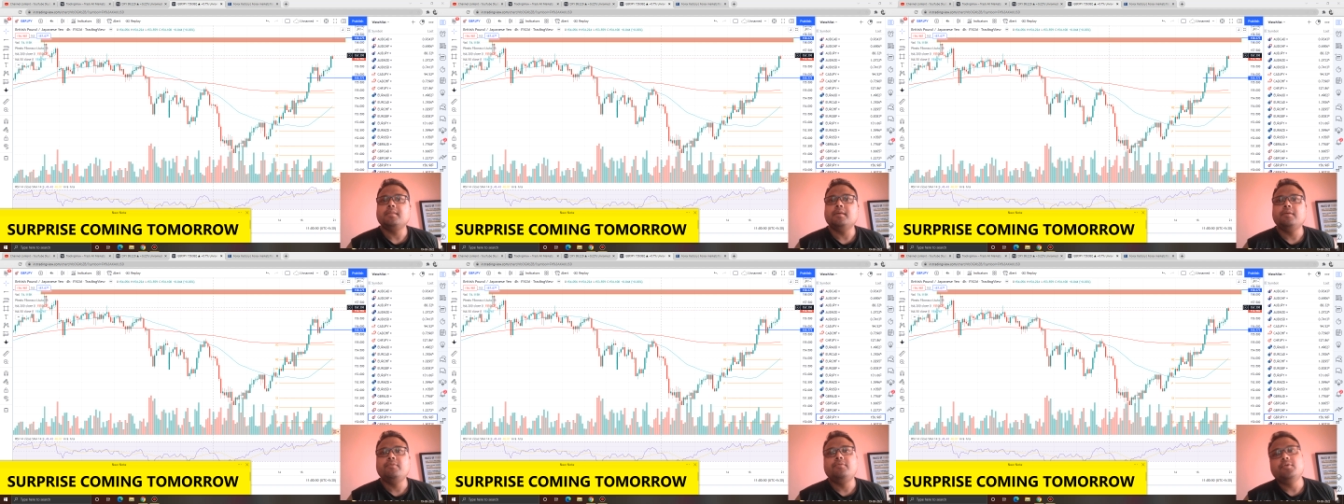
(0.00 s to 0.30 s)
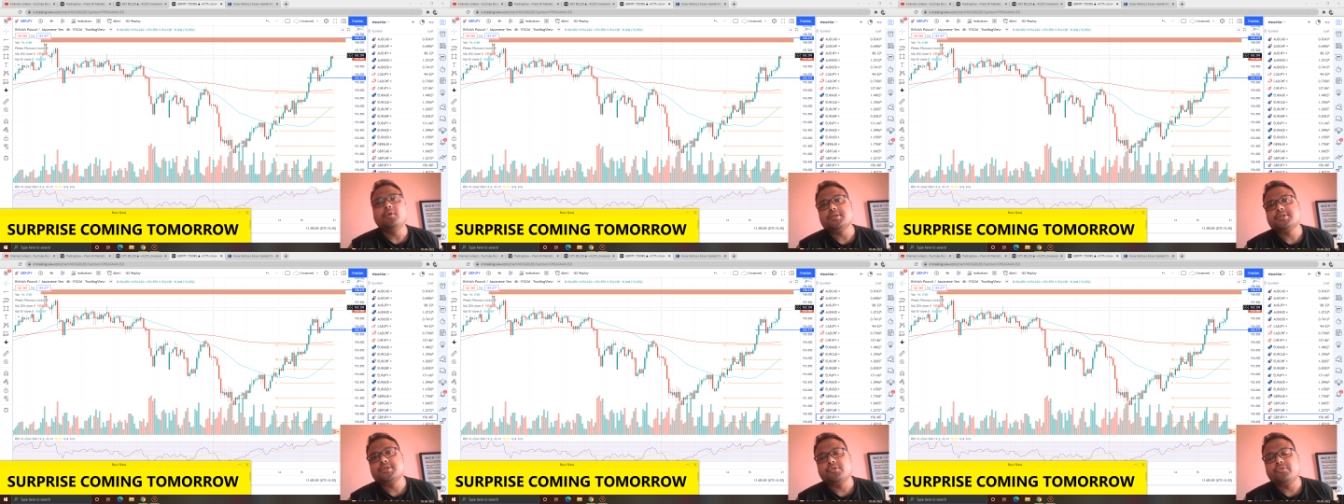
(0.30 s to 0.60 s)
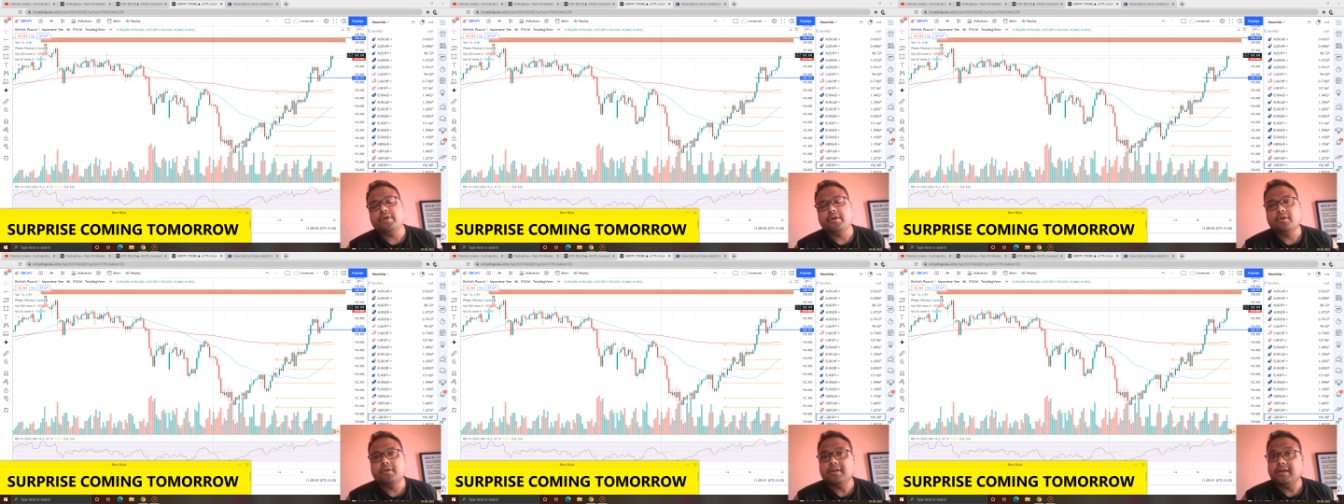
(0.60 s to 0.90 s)
if you also
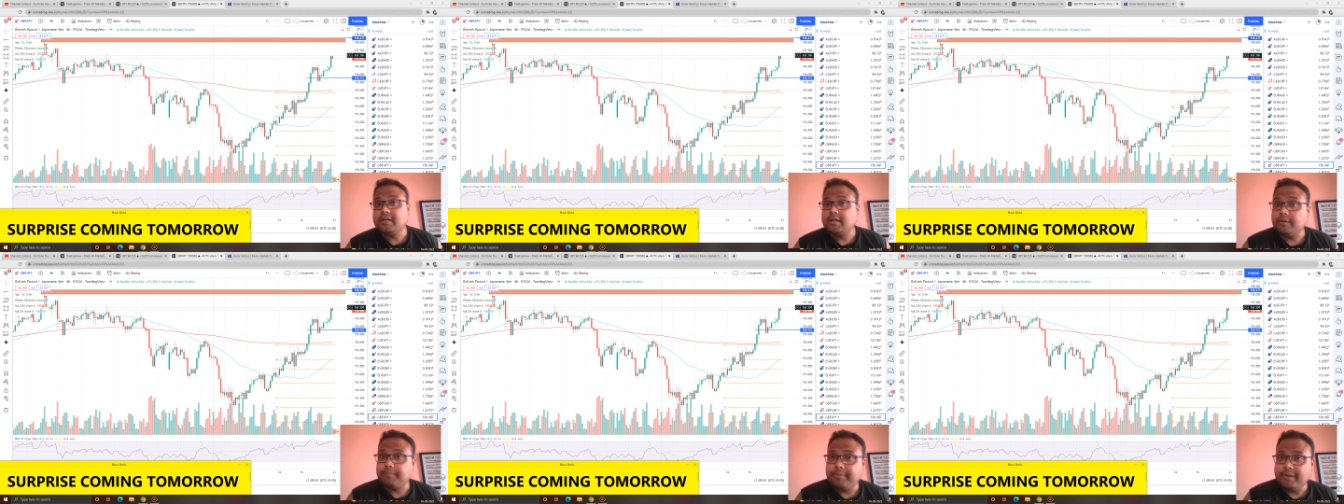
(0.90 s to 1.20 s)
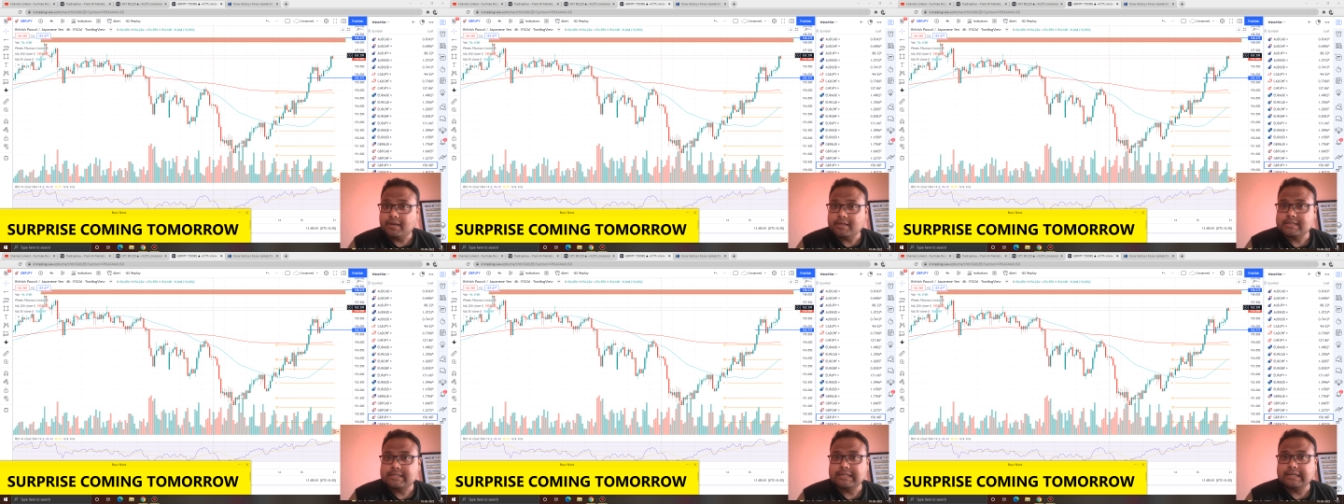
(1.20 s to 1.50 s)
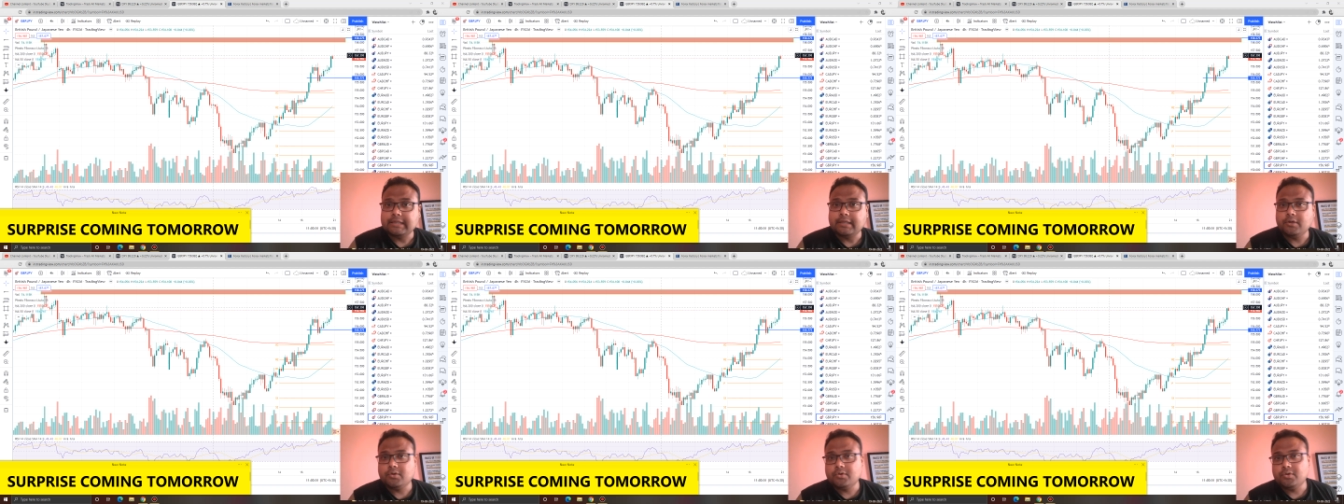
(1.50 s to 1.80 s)
trade on other pairs
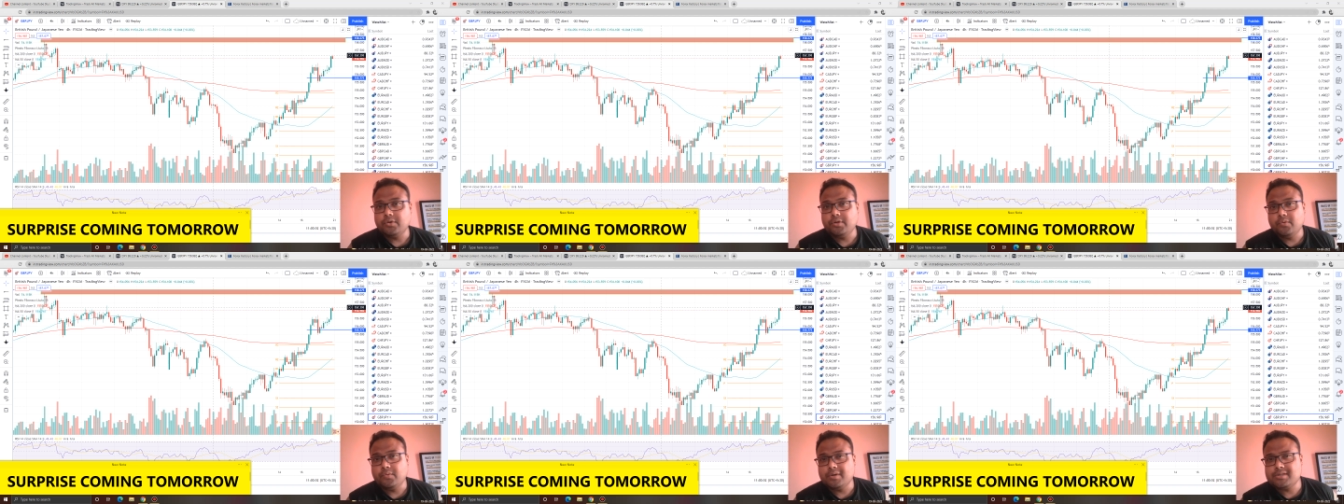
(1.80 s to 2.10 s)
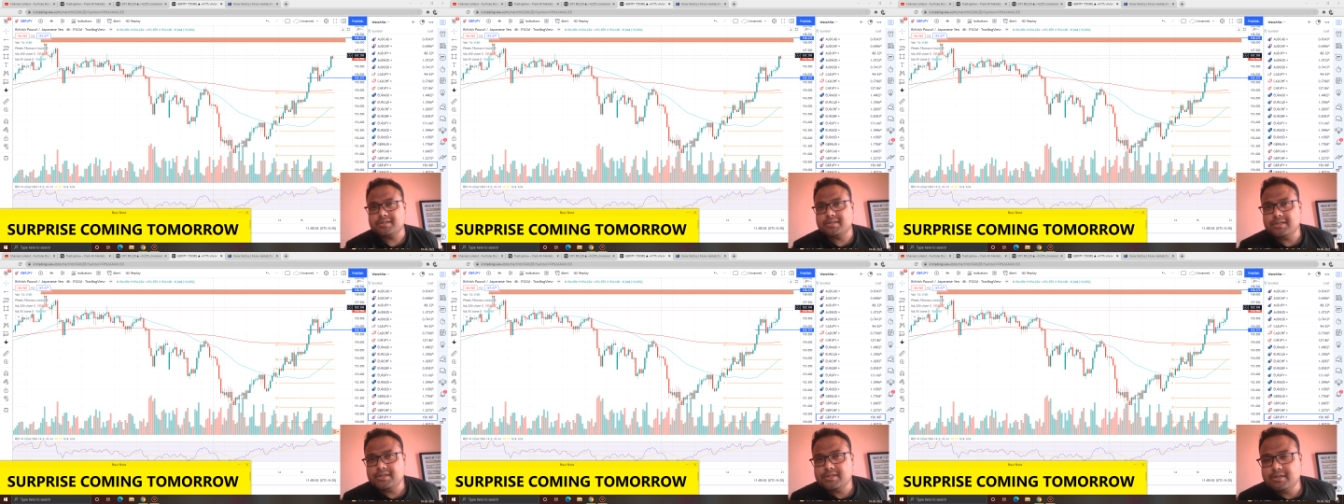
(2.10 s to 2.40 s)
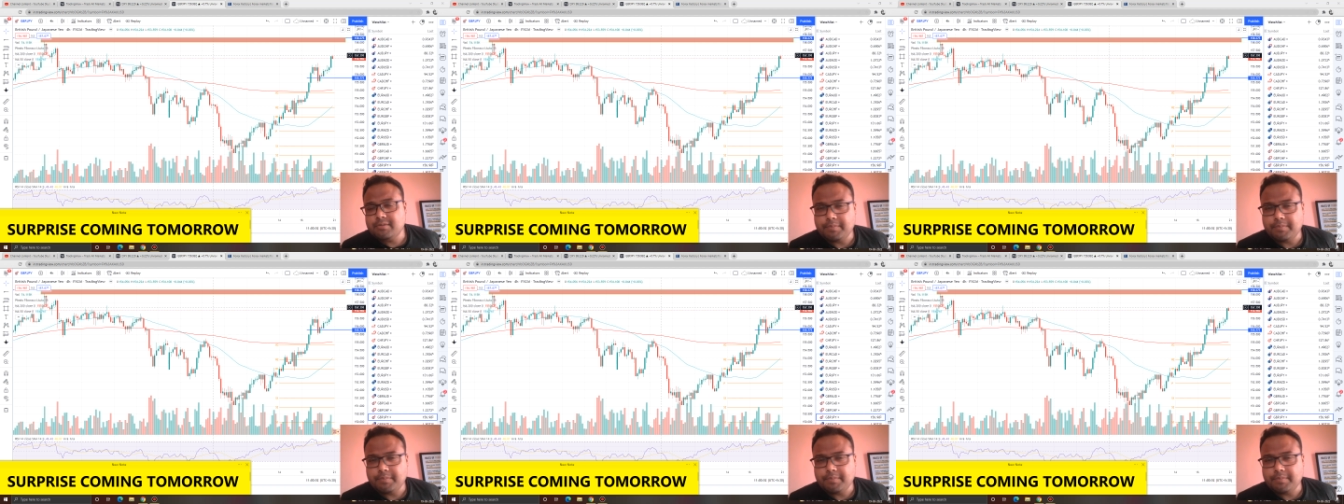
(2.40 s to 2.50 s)
like Euro, USD,